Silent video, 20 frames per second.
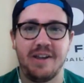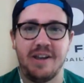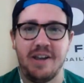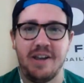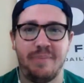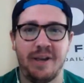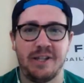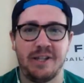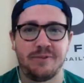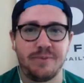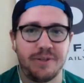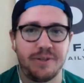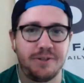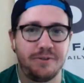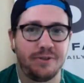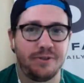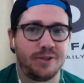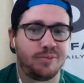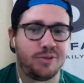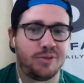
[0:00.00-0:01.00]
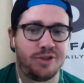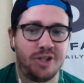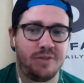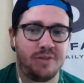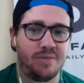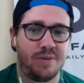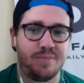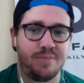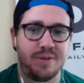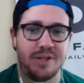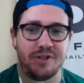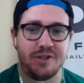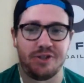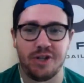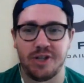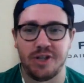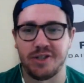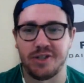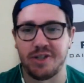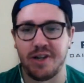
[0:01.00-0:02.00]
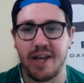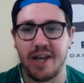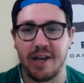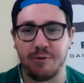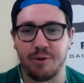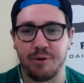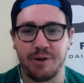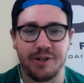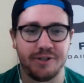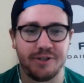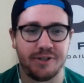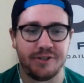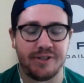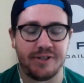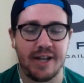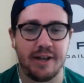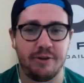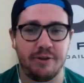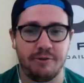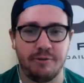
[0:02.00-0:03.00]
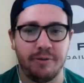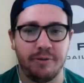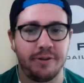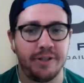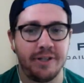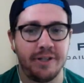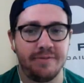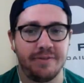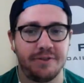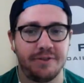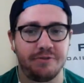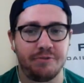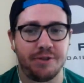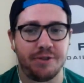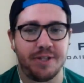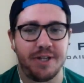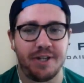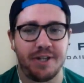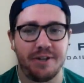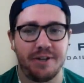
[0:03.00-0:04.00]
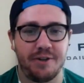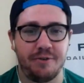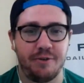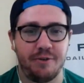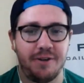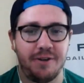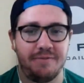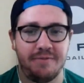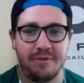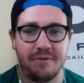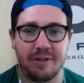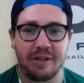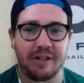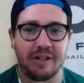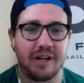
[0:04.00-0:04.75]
it pains me to do this, but G P Ps, Jason Hayward is a salary relief at twenty-nine hundred if you can kind of